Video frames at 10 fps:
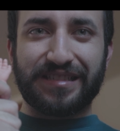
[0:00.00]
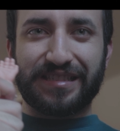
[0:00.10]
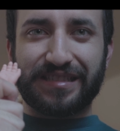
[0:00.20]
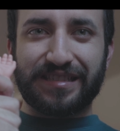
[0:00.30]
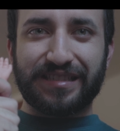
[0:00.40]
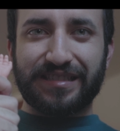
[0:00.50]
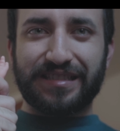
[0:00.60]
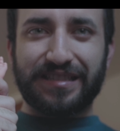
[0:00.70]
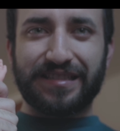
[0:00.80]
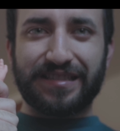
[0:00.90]

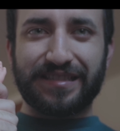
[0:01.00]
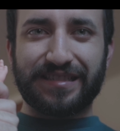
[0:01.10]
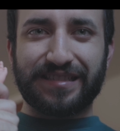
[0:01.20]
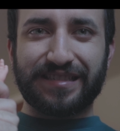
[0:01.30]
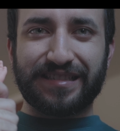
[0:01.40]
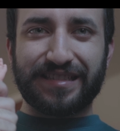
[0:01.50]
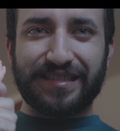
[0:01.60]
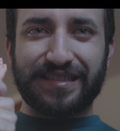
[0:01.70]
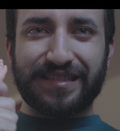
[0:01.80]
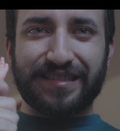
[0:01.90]

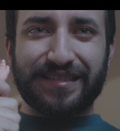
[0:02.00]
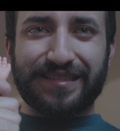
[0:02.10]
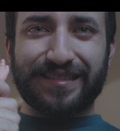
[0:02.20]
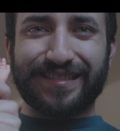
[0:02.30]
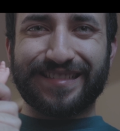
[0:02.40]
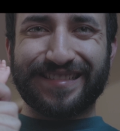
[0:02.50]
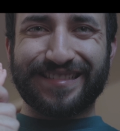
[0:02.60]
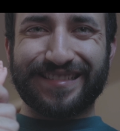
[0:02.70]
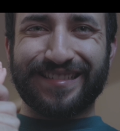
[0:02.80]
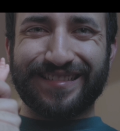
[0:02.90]

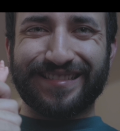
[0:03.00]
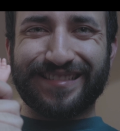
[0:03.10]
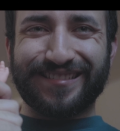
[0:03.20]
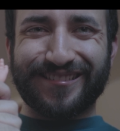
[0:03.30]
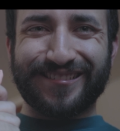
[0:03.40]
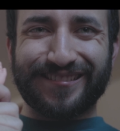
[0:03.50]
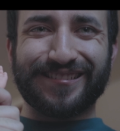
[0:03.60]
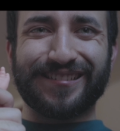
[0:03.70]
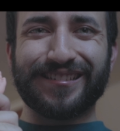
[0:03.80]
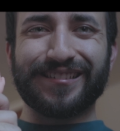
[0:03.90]

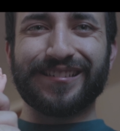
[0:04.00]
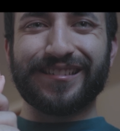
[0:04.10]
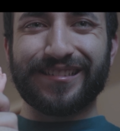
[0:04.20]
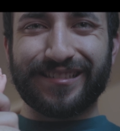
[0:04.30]
No one is speaking in this clip.